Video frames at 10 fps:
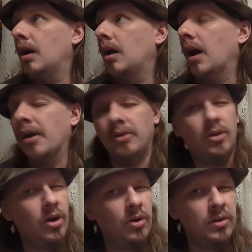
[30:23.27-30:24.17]
I
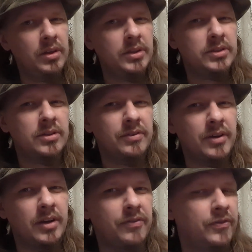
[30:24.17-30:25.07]
know at least the
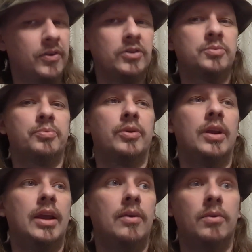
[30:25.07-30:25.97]
very first
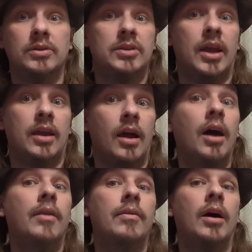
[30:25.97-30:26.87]
printing was like
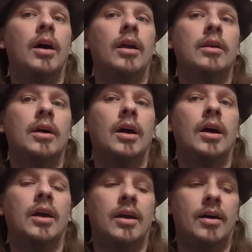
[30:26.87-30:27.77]
on
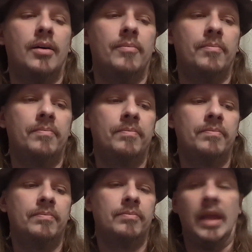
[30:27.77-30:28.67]
a
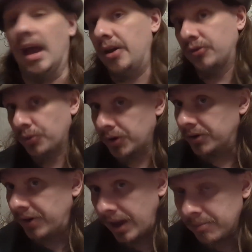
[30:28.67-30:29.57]

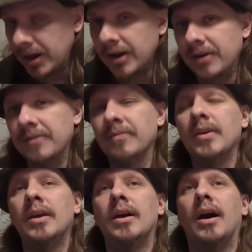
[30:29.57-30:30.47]
editorial nightmare.
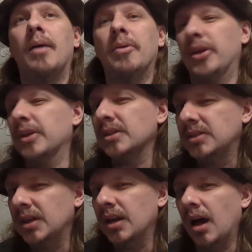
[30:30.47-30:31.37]
I'd like to see.